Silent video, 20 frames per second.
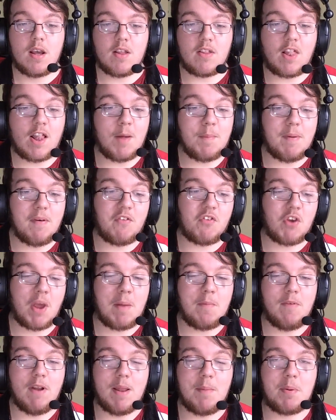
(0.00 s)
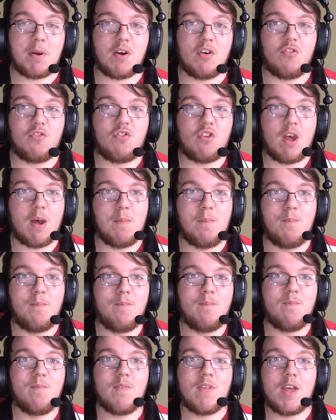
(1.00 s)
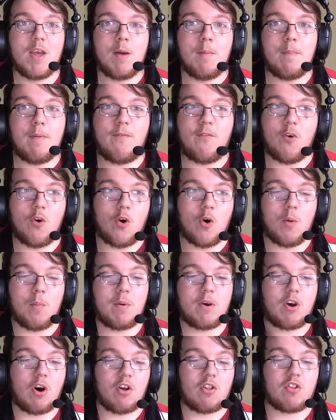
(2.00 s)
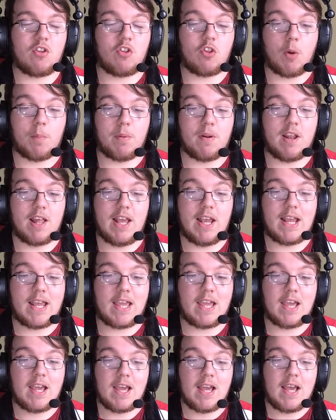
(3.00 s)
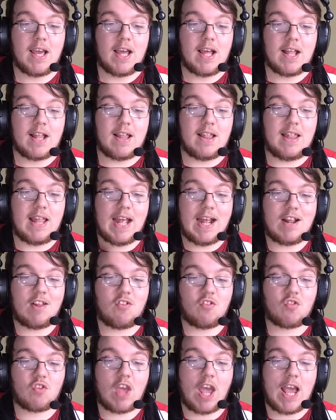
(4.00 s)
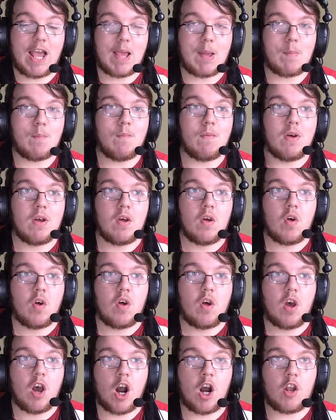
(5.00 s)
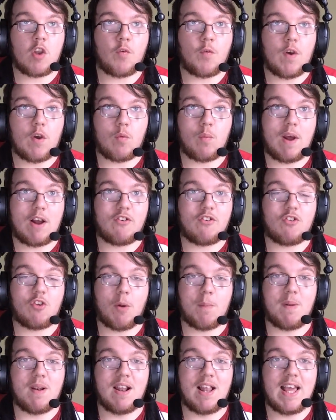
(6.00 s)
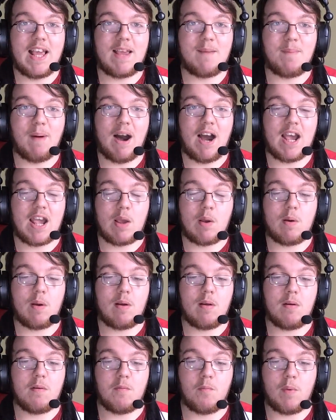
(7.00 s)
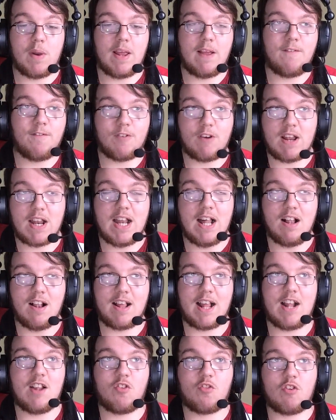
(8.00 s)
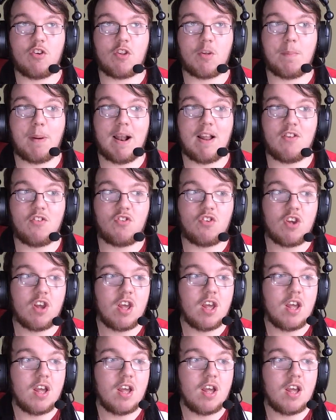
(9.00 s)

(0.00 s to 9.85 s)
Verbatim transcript: It's a little bit of a shame, really, because um, before we got to the top of the league this game, Huddersfield were actually top of the league by winning 3 0 against Crystal Palace.